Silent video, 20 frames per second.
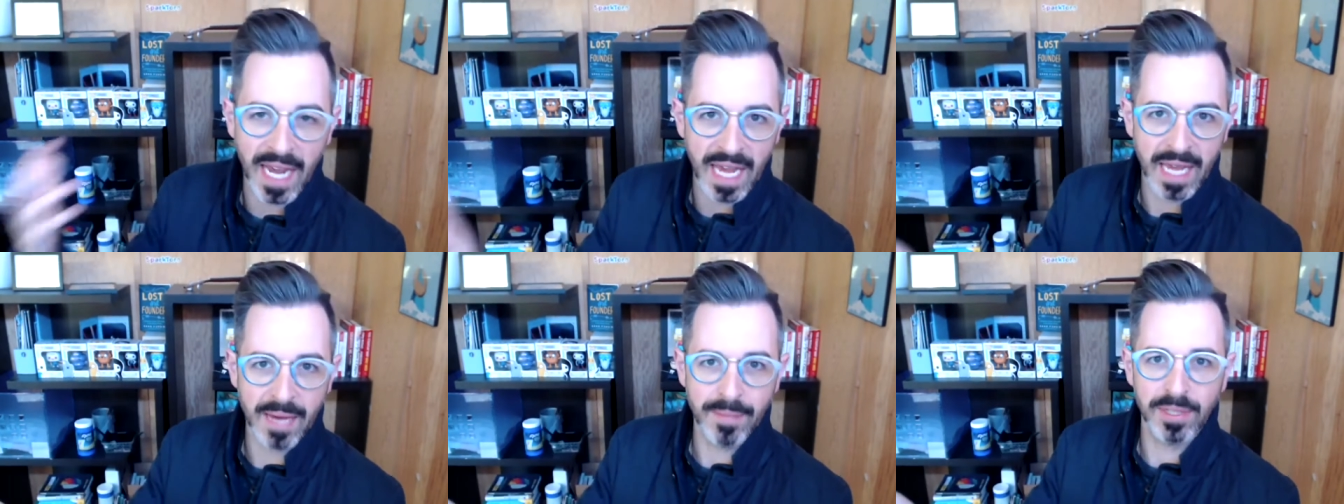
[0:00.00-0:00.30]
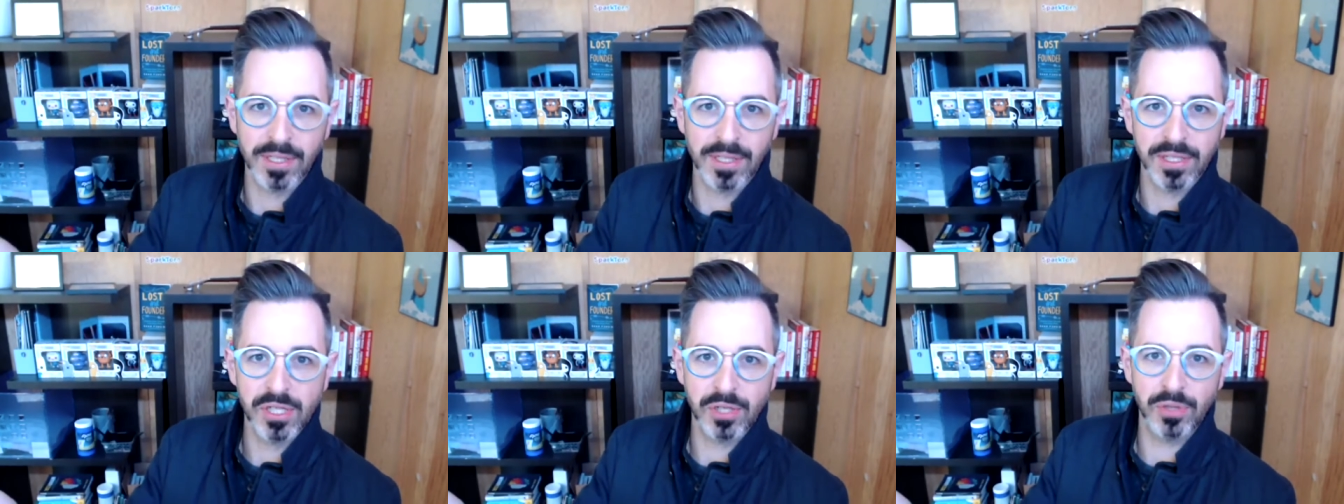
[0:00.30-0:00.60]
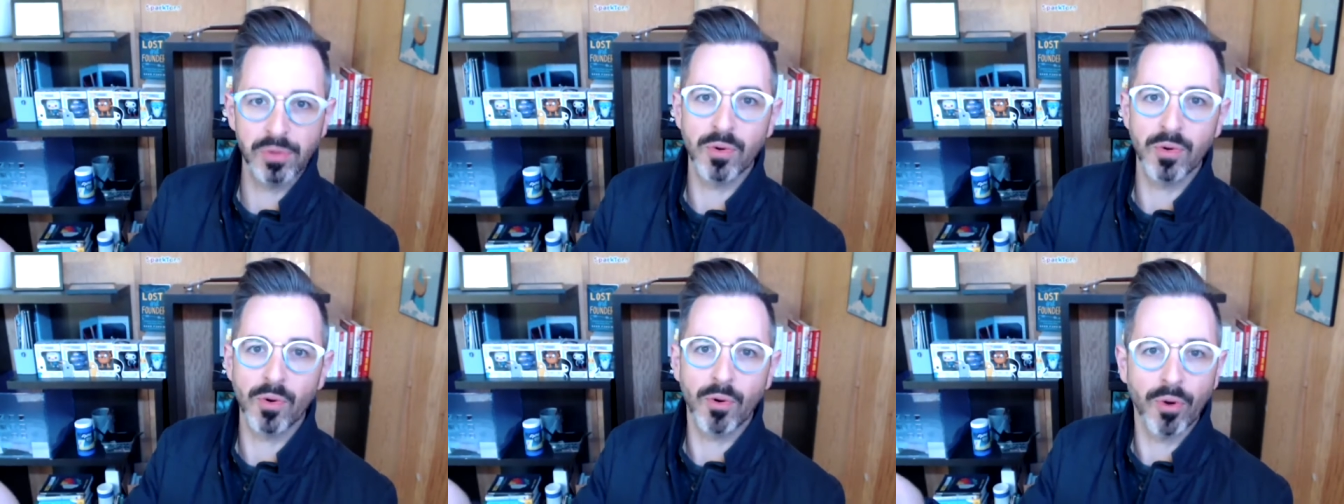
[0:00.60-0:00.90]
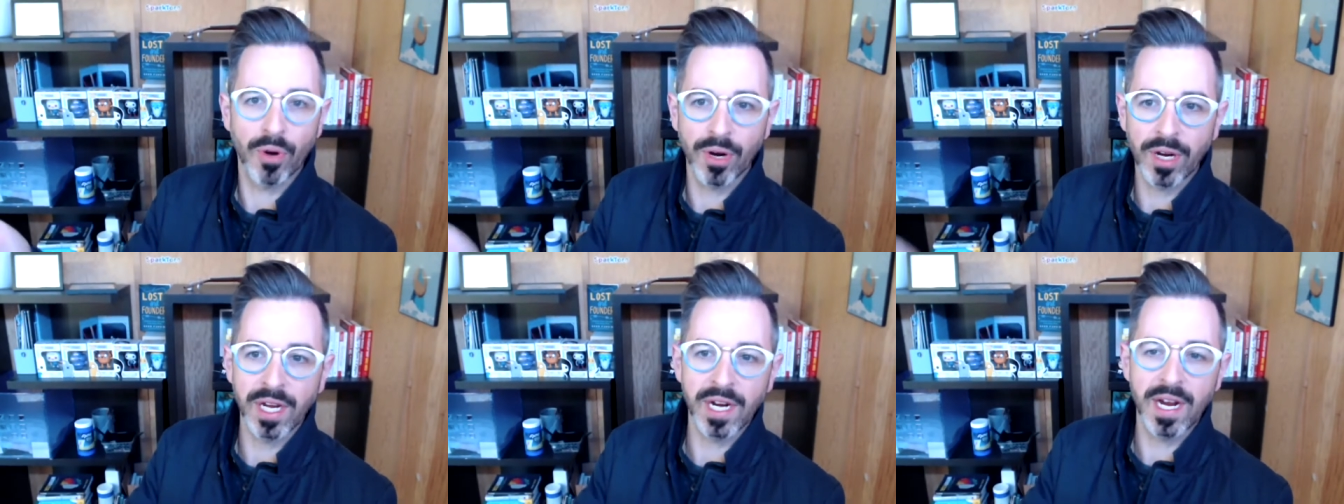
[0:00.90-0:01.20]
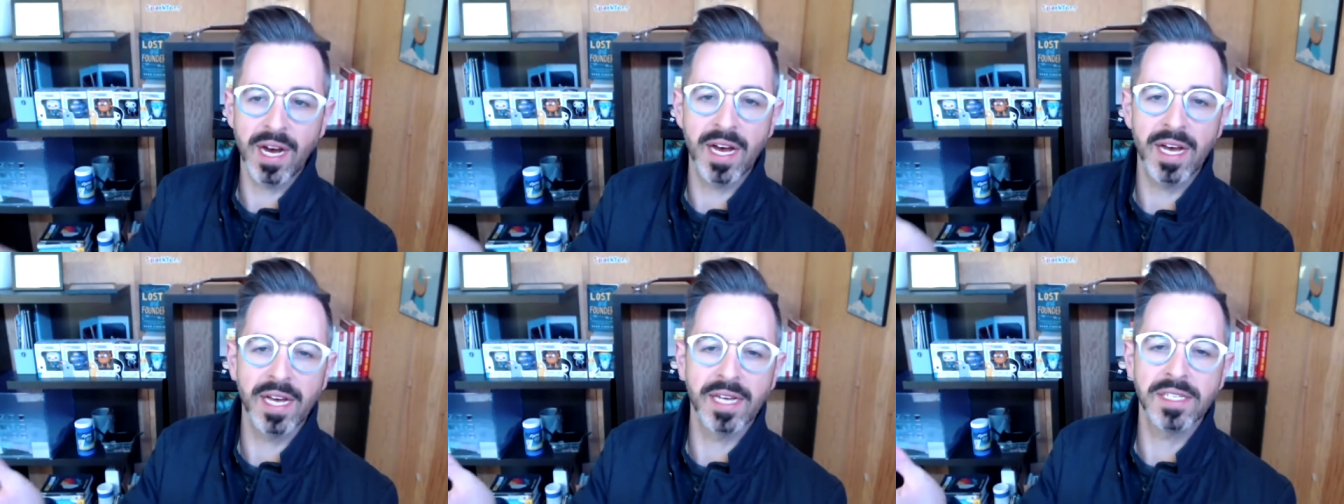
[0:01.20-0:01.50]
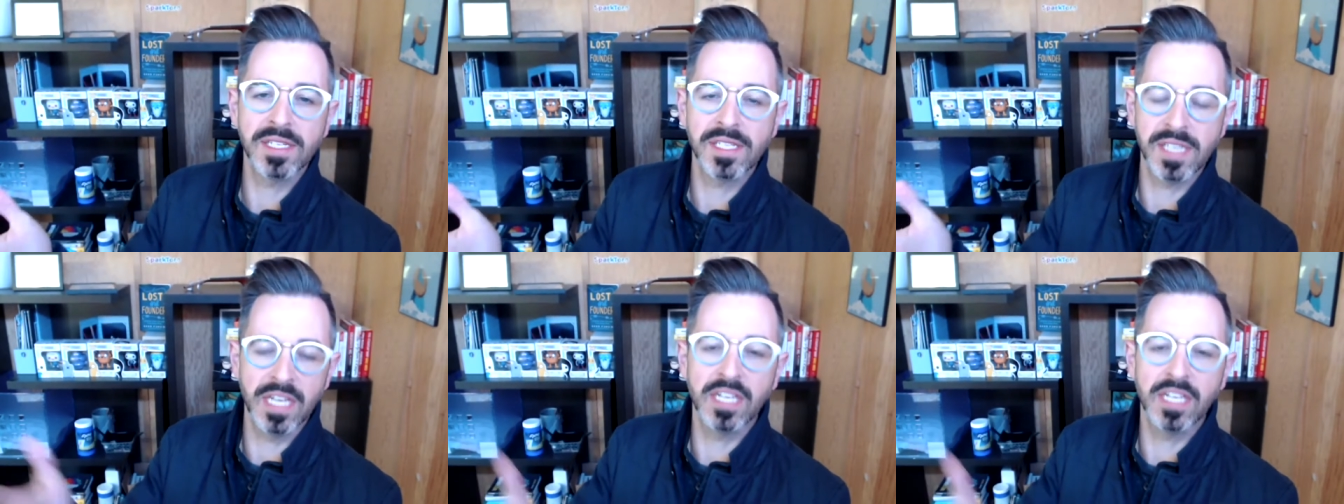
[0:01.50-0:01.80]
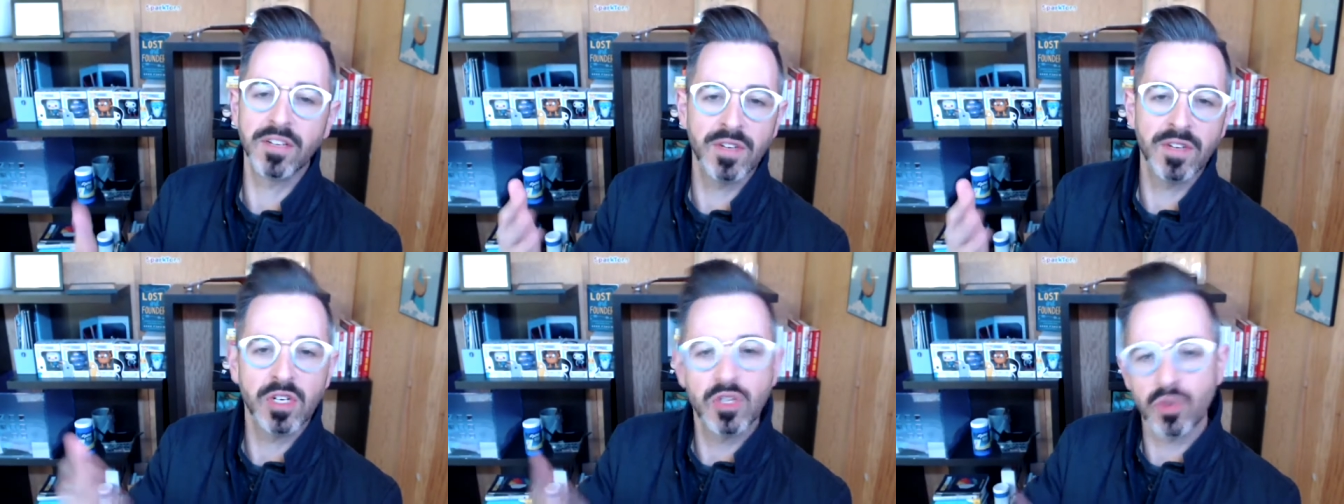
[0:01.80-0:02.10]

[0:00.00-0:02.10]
able to organize individual